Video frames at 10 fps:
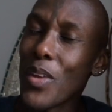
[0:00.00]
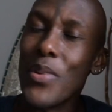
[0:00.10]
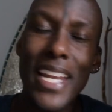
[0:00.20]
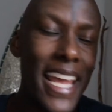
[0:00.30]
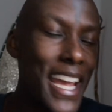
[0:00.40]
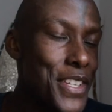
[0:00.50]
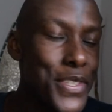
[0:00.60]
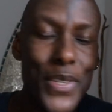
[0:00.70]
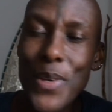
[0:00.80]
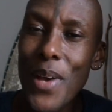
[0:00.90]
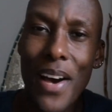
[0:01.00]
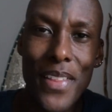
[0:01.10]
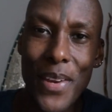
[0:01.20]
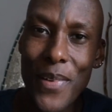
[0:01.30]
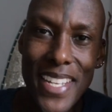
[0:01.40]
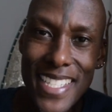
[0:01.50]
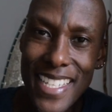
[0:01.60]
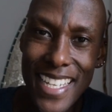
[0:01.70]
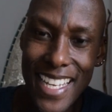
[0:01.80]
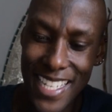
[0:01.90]
relate to you, how they
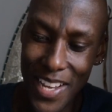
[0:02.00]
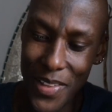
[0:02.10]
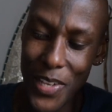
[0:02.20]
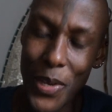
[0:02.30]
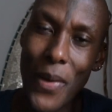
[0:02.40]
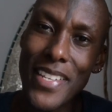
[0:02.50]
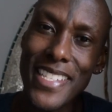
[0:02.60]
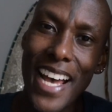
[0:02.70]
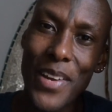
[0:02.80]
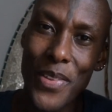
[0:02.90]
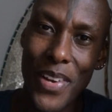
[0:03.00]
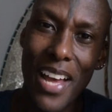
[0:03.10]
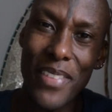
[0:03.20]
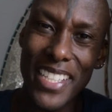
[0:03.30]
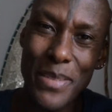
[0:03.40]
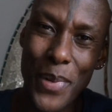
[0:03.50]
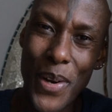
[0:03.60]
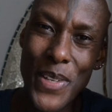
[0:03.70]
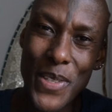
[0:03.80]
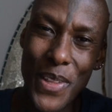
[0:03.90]
resonate, how they coincide with your life
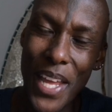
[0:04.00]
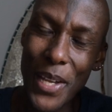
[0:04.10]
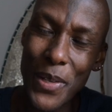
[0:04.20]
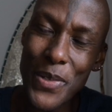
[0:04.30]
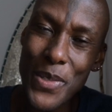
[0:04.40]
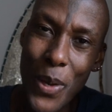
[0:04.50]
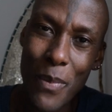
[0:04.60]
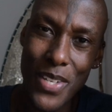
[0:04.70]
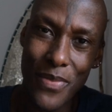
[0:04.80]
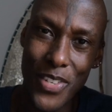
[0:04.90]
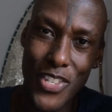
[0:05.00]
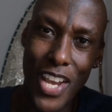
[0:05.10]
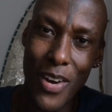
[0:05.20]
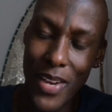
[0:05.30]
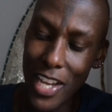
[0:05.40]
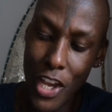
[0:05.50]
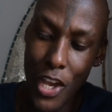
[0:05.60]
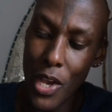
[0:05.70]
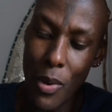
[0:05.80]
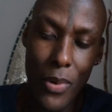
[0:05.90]
experience. So thank you so much for sharing.
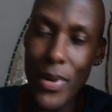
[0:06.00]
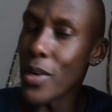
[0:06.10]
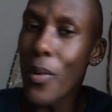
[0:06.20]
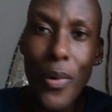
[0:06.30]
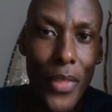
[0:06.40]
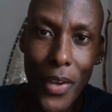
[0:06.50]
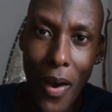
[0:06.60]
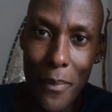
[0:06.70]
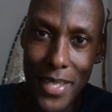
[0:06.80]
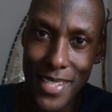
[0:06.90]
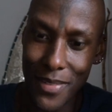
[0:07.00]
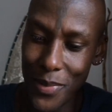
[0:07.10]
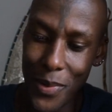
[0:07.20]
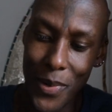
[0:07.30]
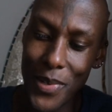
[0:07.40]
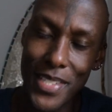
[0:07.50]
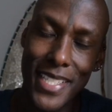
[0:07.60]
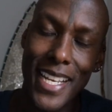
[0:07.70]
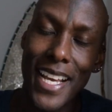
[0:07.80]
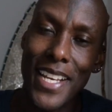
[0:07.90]
We read all the comments, of
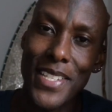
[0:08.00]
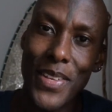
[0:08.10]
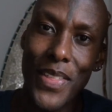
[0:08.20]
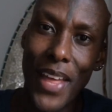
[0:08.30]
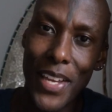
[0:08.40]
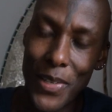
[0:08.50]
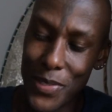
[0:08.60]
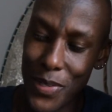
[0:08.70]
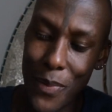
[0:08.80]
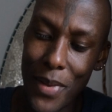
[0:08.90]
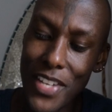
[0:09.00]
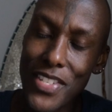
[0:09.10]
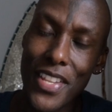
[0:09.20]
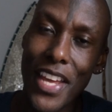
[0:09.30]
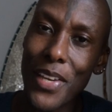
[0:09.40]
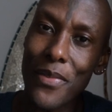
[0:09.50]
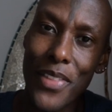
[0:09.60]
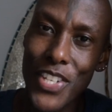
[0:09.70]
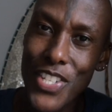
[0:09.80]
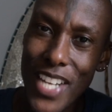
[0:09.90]
course. So thank you so much, and thank you
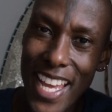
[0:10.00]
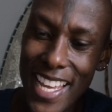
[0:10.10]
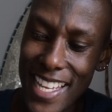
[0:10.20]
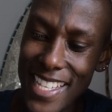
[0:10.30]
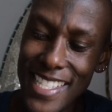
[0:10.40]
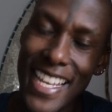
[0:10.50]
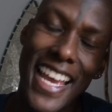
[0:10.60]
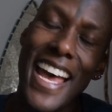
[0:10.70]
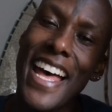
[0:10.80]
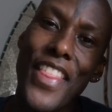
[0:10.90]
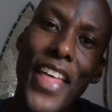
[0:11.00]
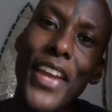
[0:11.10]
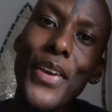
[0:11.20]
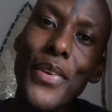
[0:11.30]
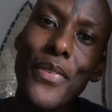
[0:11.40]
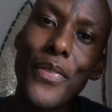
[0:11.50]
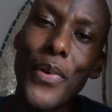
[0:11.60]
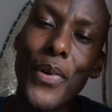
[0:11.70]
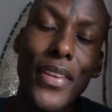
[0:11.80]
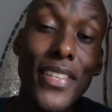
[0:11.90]
for the shares. Thank you
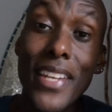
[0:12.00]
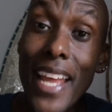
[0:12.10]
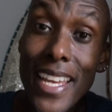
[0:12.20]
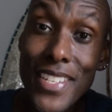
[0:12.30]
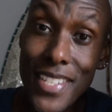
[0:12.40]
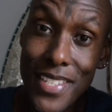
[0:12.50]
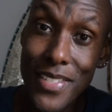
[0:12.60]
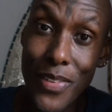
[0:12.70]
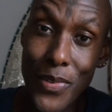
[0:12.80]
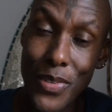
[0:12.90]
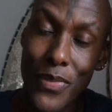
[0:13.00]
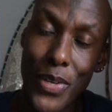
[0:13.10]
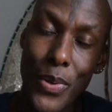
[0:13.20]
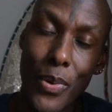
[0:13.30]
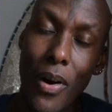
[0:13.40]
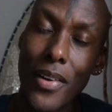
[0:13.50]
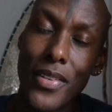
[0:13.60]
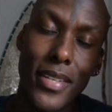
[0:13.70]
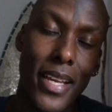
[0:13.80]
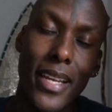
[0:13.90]
for the donations, those of you who are
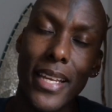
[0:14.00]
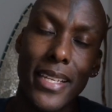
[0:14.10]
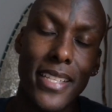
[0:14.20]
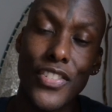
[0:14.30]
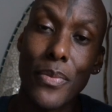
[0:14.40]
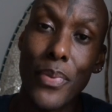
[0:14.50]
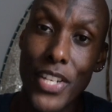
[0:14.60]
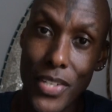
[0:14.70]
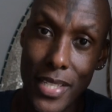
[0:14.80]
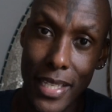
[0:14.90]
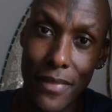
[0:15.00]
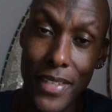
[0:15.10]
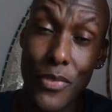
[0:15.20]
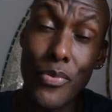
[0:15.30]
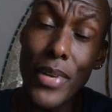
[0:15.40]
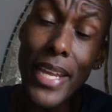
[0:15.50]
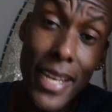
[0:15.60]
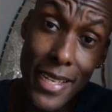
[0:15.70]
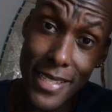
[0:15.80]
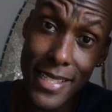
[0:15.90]
donating such a precious gift and
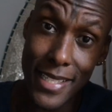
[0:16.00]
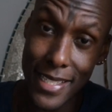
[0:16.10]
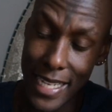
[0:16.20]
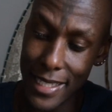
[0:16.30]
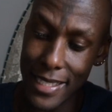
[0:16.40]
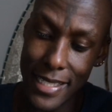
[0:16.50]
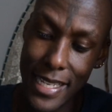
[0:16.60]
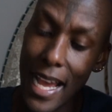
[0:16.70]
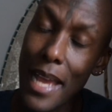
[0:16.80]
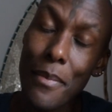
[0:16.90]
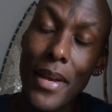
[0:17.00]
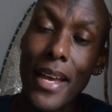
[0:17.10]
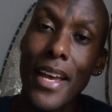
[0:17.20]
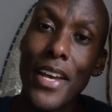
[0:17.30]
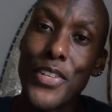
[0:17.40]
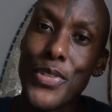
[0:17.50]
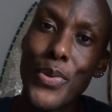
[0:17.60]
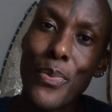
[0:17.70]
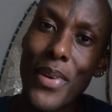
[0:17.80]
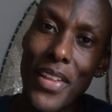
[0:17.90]
really assist us at this time
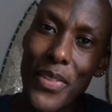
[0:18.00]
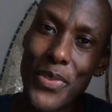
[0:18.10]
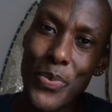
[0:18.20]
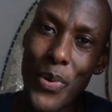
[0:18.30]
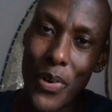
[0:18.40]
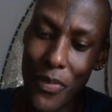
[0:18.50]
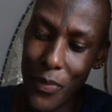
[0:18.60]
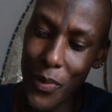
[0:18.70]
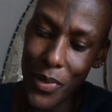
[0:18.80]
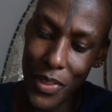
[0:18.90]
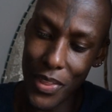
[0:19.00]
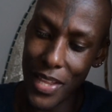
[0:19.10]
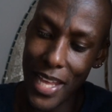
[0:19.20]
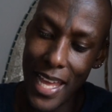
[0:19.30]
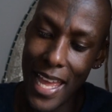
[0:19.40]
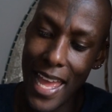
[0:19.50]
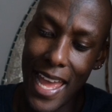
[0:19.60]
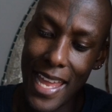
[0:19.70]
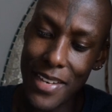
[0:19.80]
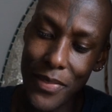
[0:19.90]
to bring this work forth.
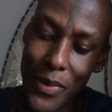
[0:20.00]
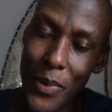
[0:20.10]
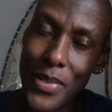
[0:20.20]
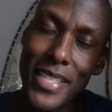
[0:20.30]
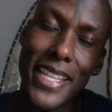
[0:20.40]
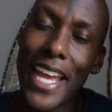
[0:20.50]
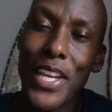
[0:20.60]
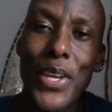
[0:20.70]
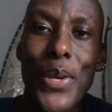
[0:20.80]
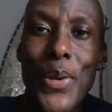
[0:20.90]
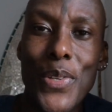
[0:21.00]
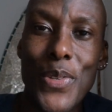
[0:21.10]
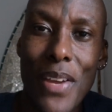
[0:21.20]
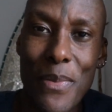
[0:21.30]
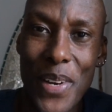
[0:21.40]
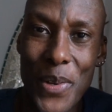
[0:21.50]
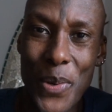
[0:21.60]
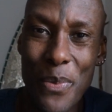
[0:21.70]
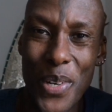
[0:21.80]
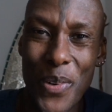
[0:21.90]
And of course, thank you to everybody
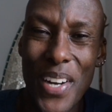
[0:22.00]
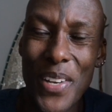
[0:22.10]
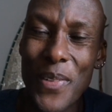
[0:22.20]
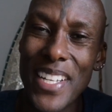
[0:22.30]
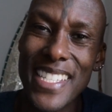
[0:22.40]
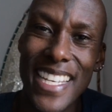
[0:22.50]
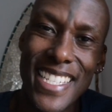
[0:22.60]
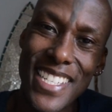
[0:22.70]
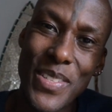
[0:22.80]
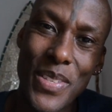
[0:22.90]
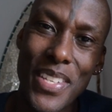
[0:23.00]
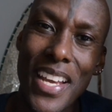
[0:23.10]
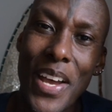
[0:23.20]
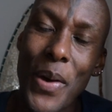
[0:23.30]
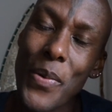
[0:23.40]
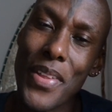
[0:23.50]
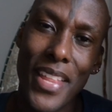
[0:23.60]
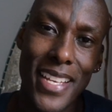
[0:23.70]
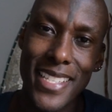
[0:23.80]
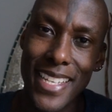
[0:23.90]
who book one-on-one sessions
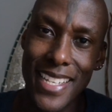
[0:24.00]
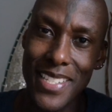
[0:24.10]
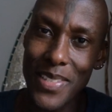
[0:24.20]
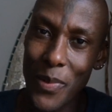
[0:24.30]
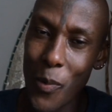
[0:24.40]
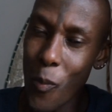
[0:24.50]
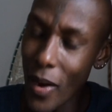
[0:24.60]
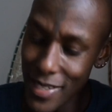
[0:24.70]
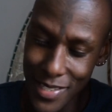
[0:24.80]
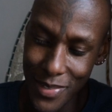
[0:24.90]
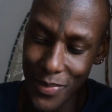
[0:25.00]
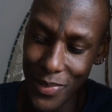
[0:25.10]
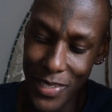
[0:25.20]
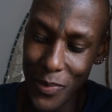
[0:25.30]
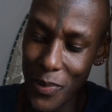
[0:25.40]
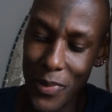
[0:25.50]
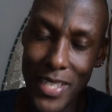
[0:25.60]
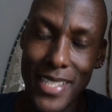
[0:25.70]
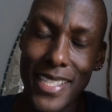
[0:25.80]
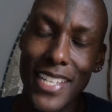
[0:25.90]
with us. It is wonderful and
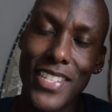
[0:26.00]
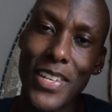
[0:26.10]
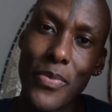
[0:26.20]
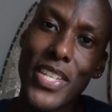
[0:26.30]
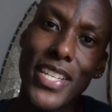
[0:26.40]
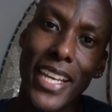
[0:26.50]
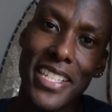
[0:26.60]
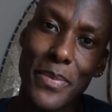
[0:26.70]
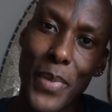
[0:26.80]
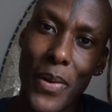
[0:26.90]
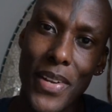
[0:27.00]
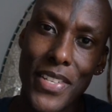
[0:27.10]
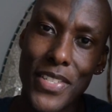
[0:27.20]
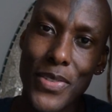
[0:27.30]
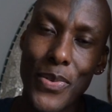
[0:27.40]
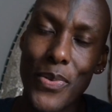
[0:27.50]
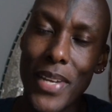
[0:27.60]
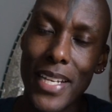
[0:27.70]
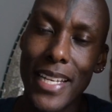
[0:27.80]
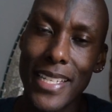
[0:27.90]
always such an enriching experience to
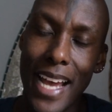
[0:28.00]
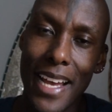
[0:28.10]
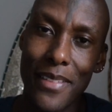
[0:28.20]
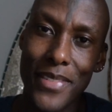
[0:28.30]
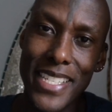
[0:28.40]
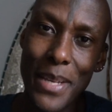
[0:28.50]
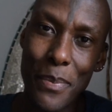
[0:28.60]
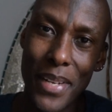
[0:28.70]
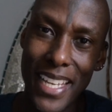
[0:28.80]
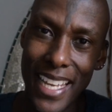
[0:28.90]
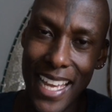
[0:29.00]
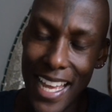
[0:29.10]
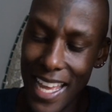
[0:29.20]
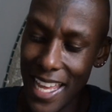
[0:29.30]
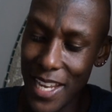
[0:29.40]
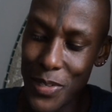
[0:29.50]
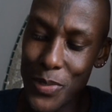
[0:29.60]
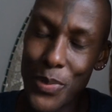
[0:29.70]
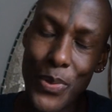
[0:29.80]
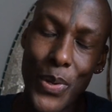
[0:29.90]
really dive deeply
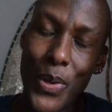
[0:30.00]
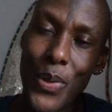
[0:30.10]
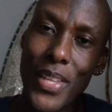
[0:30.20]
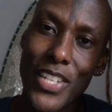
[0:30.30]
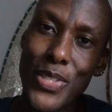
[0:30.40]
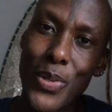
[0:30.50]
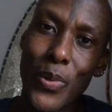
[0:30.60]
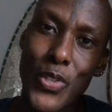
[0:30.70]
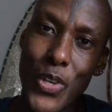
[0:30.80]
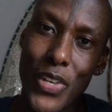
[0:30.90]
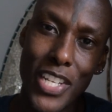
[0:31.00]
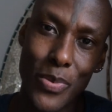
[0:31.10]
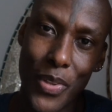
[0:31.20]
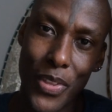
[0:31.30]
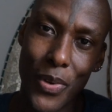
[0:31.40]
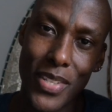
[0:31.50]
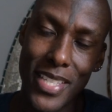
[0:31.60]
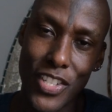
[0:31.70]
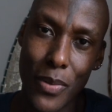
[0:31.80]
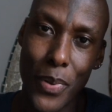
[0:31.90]
into the soul journeys with you on
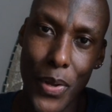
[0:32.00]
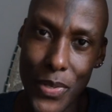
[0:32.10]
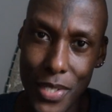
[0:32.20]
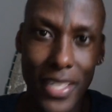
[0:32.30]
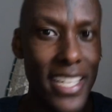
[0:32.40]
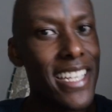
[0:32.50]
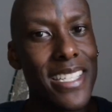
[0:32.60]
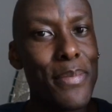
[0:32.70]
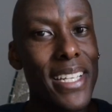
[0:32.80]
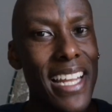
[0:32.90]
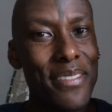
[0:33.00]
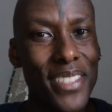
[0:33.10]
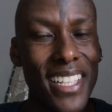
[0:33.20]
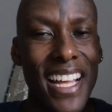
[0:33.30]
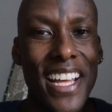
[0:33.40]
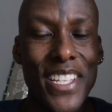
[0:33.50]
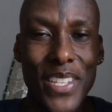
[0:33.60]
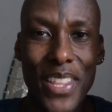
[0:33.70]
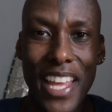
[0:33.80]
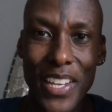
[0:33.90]
such a personal and intimate level.
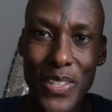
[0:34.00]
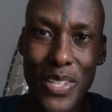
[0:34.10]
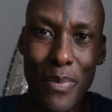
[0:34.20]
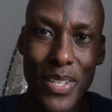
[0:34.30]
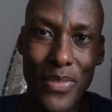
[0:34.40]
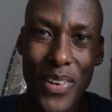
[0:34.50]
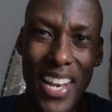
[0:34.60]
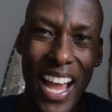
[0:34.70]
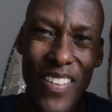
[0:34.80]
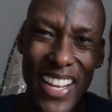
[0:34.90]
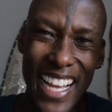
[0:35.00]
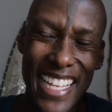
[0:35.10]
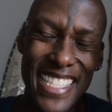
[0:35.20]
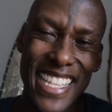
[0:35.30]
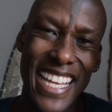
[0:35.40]
So thank you so much for allowing us